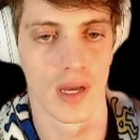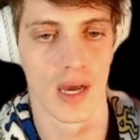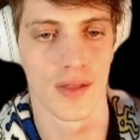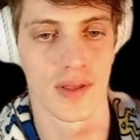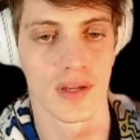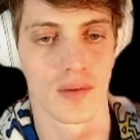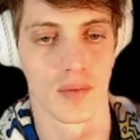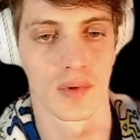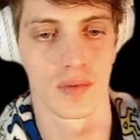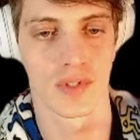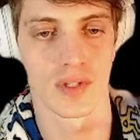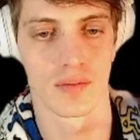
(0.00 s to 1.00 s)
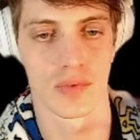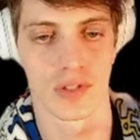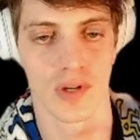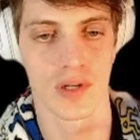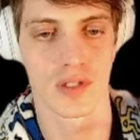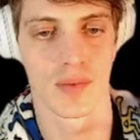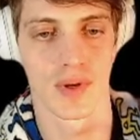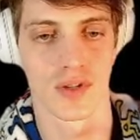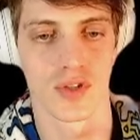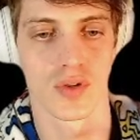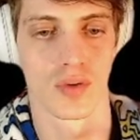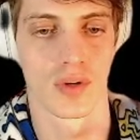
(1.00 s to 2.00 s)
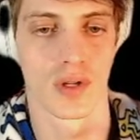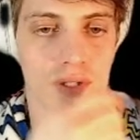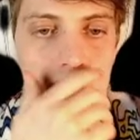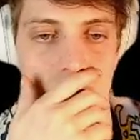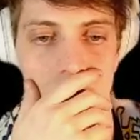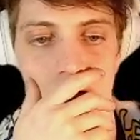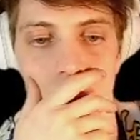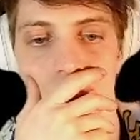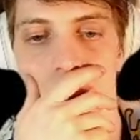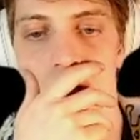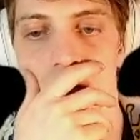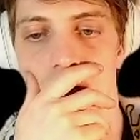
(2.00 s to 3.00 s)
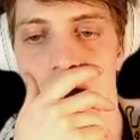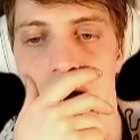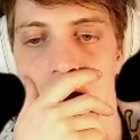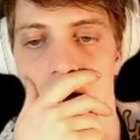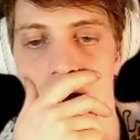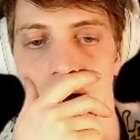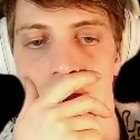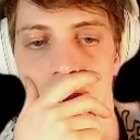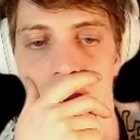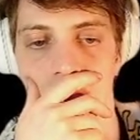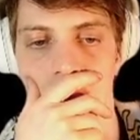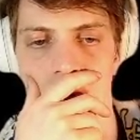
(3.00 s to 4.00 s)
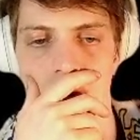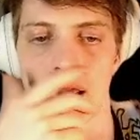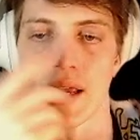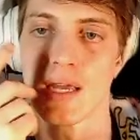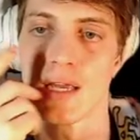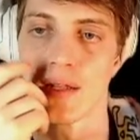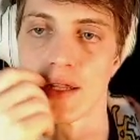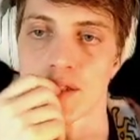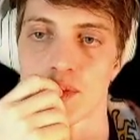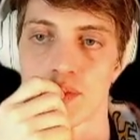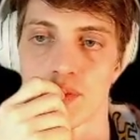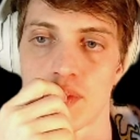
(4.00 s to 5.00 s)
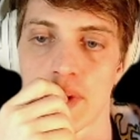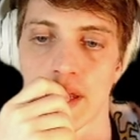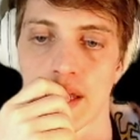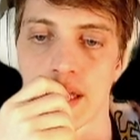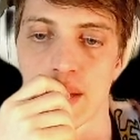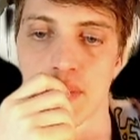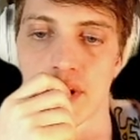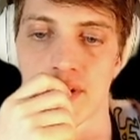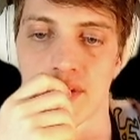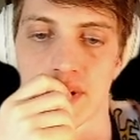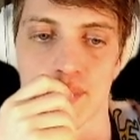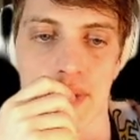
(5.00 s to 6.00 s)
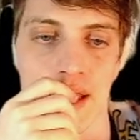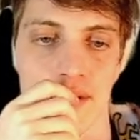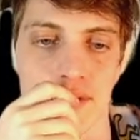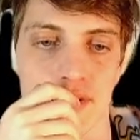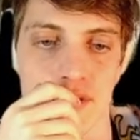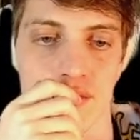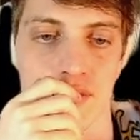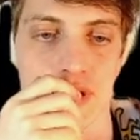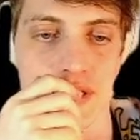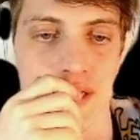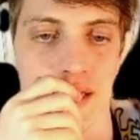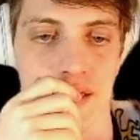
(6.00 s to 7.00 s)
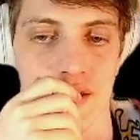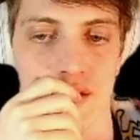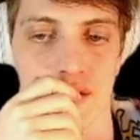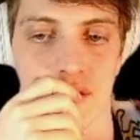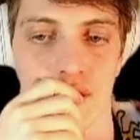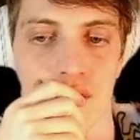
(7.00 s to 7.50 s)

I think we talked about a short on steel. And that's a perfect bounce, retest